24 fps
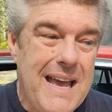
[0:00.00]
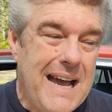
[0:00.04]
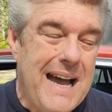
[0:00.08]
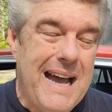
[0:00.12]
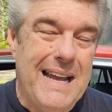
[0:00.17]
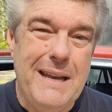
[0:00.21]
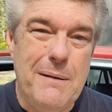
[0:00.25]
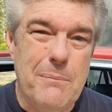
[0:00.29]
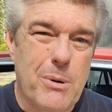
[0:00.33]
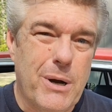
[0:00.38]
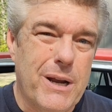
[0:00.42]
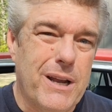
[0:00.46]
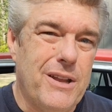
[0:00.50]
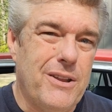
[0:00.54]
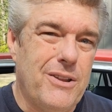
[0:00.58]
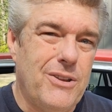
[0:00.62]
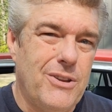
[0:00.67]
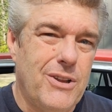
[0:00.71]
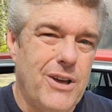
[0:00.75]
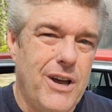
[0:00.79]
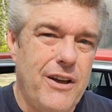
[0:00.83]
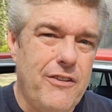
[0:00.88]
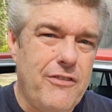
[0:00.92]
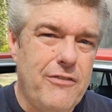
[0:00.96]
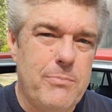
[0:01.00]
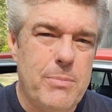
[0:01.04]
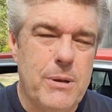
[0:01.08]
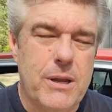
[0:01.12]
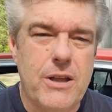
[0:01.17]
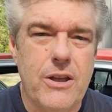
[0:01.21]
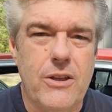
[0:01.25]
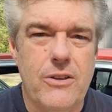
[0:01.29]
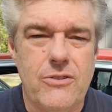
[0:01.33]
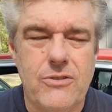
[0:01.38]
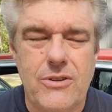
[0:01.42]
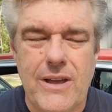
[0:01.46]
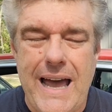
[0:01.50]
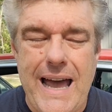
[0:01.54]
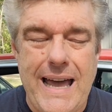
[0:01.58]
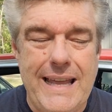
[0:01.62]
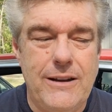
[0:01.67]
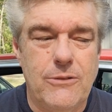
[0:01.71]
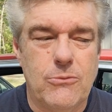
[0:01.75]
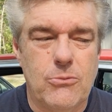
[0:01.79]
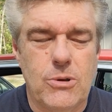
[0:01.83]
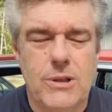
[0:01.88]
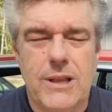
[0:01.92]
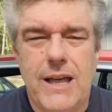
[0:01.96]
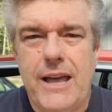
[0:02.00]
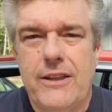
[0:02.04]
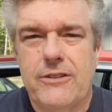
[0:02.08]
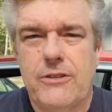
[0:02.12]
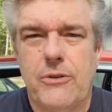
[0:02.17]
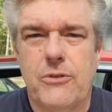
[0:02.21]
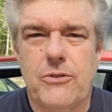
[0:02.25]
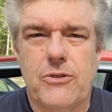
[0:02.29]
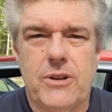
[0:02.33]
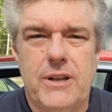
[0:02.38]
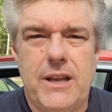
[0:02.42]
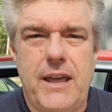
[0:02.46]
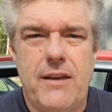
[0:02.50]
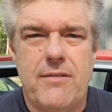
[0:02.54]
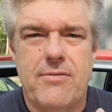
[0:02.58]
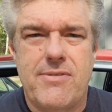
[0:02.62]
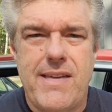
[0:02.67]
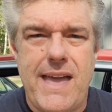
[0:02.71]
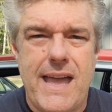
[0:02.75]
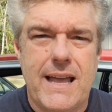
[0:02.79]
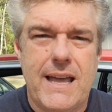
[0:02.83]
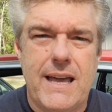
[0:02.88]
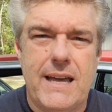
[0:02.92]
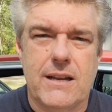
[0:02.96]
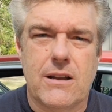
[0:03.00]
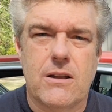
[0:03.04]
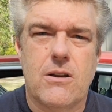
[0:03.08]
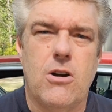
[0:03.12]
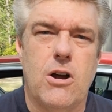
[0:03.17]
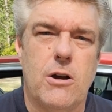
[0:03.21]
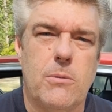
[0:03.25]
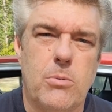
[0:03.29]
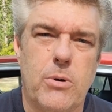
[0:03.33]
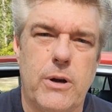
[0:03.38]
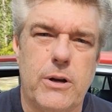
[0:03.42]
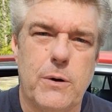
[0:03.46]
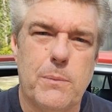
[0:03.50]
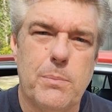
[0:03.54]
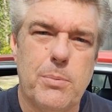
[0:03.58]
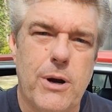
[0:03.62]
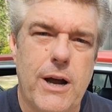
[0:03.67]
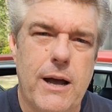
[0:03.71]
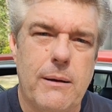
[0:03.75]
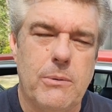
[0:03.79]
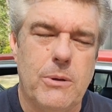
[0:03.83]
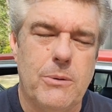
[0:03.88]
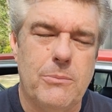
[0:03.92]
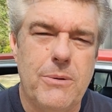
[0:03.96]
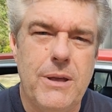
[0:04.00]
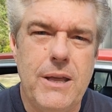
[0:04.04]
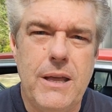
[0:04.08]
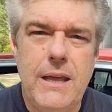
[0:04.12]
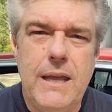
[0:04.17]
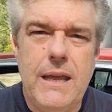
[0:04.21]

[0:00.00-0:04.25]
I didn't bring enough because I didn't realize I was going to have that kind of carburetor problem.